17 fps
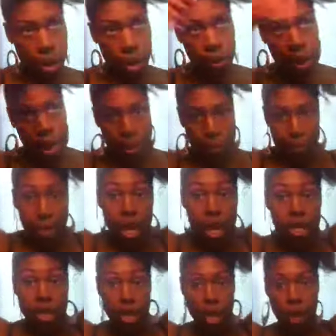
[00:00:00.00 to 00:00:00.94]
Okay,
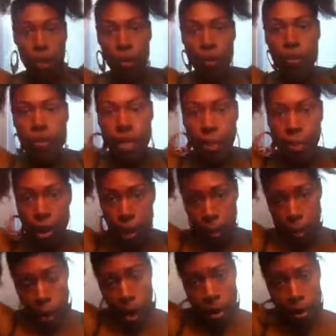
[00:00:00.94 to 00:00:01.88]
so for the middle
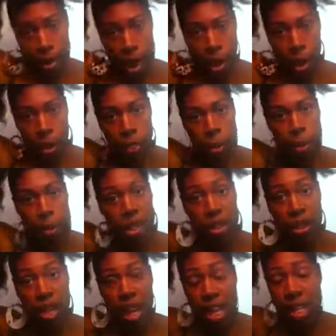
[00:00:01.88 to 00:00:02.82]
part. Now, the
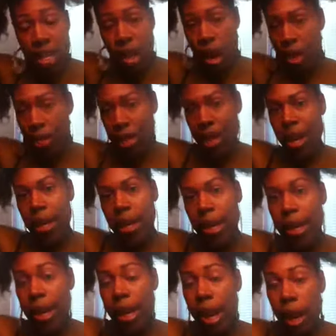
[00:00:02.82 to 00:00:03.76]
picture that I saw, the young
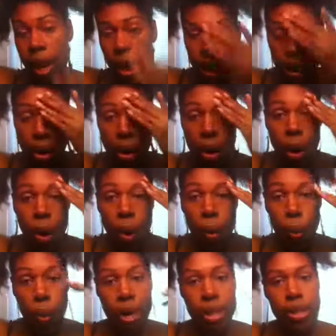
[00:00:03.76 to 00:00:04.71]
lady here
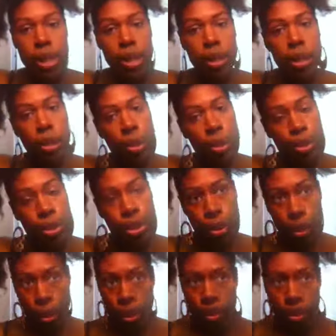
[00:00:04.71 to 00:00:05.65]
was a little
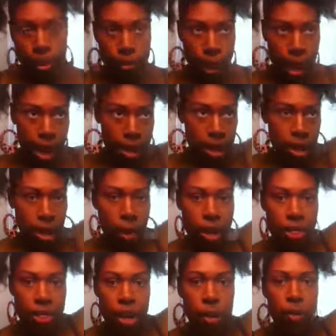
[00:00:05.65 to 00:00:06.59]
shorter than mine. So I
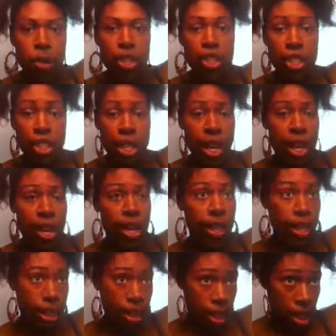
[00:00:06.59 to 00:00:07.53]
think what she kind of
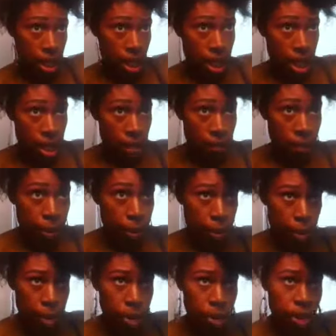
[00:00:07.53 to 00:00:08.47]
did from the
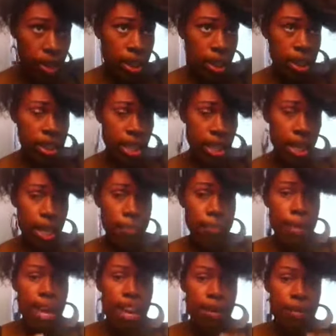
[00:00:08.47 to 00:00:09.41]
picture, it looks like it
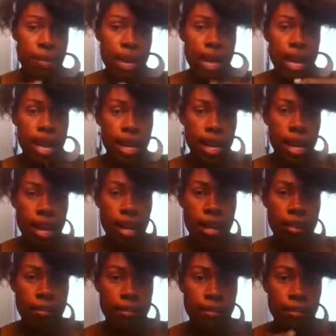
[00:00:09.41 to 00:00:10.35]
may have been kind of like
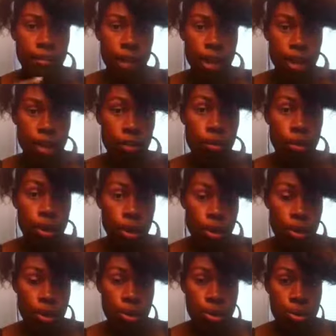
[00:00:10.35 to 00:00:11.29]
a finger
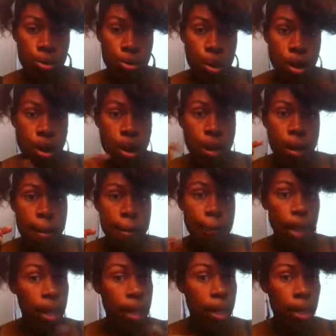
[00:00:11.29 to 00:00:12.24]
roll
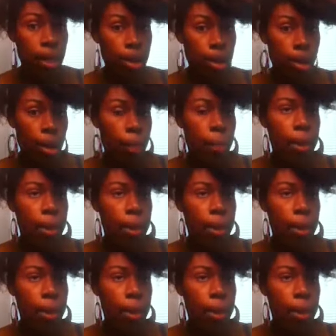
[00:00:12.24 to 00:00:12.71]
pin curl.